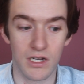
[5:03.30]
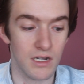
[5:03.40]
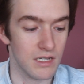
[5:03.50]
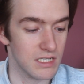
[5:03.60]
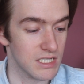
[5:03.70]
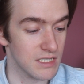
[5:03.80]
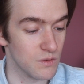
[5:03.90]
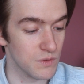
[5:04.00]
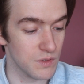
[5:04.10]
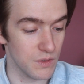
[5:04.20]
and she's
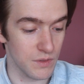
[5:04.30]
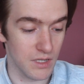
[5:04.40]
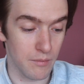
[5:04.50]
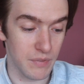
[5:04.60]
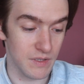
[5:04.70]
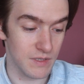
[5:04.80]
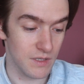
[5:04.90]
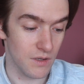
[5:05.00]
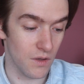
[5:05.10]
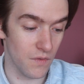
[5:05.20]
also numbered
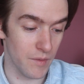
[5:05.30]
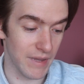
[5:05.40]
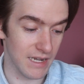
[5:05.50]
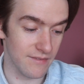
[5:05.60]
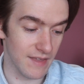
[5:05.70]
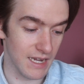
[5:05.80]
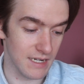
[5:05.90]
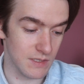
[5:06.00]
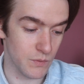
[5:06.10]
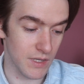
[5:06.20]
on the back of the
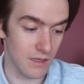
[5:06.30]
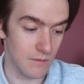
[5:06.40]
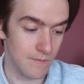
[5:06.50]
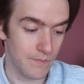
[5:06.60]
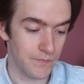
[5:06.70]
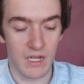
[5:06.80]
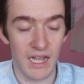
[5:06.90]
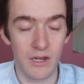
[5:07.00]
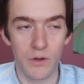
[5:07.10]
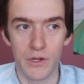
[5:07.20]
head as well.
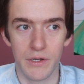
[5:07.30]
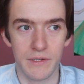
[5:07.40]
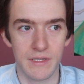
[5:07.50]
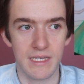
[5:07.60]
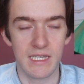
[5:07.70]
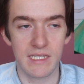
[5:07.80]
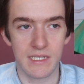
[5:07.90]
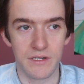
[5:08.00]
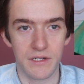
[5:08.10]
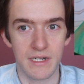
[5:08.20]
I got her years
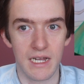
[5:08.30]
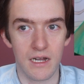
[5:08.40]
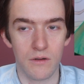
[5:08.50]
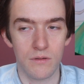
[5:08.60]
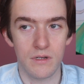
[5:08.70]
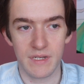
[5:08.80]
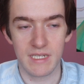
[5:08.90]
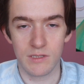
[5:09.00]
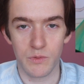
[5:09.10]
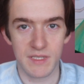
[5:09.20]
ago now, but
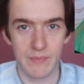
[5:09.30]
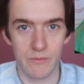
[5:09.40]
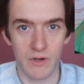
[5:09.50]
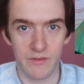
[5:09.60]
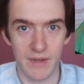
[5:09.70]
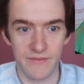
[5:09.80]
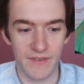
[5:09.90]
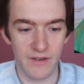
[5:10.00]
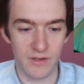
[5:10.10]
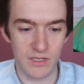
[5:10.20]
she's always been one of my
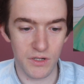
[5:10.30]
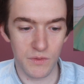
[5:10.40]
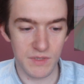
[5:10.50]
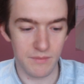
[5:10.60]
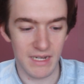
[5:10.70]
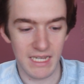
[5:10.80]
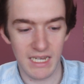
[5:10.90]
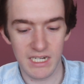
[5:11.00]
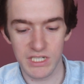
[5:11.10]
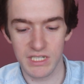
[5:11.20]
favorite dolls in my
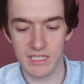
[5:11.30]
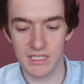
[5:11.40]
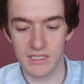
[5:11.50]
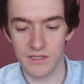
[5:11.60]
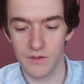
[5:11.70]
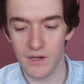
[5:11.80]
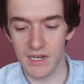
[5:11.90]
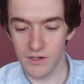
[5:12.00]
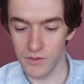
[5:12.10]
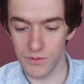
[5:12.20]
collection, so
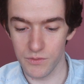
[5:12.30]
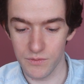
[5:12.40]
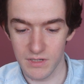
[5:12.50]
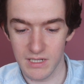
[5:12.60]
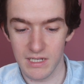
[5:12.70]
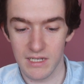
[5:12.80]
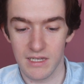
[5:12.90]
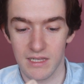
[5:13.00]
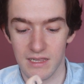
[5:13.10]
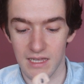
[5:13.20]
I knew
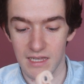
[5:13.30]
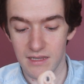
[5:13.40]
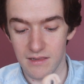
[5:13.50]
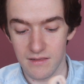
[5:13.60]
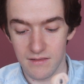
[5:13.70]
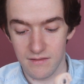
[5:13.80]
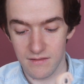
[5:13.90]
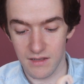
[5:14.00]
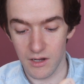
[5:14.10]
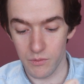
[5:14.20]
that
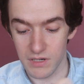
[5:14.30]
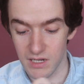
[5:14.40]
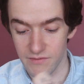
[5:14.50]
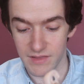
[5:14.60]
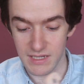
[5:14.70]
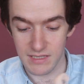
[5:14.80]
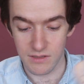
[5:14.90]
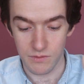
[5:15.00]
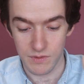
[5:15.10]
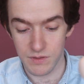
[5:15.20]
I would love these
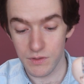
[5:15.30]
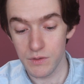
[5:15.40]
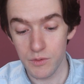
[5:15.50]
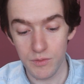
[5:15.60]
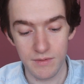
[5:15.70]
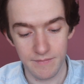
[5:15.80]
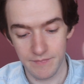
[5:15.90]
dolls too.